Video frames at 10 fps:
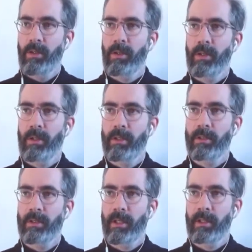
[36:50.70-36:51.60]

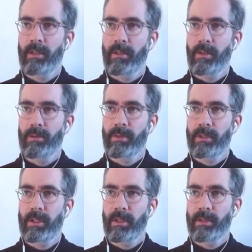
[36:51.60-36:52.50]
And I don't
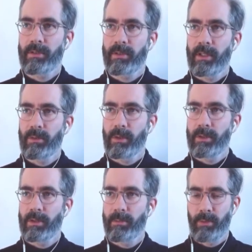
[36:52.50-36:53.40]
yet understand
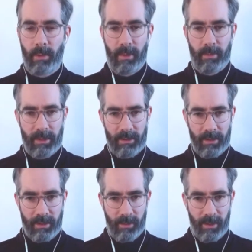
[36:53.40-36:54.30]
what the problem is
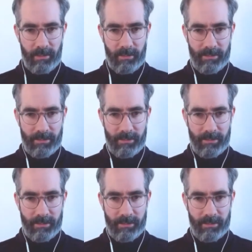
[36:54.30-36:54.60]
in a way.